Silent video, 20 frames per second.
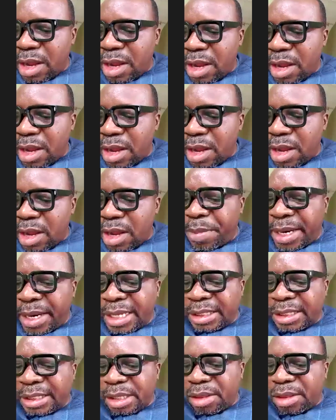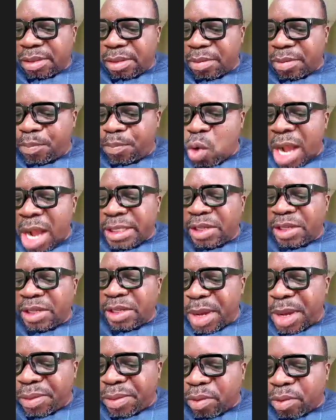In communities, proactive
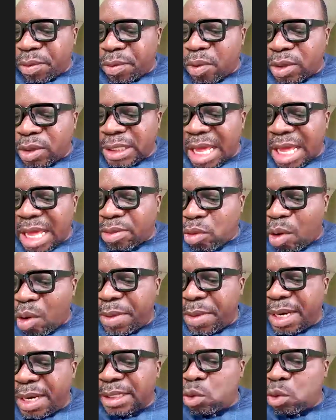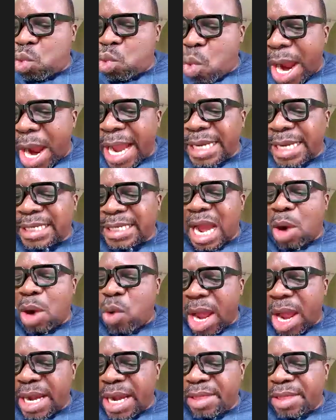measures such as community-wide
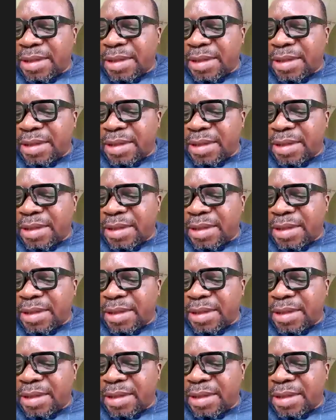awareness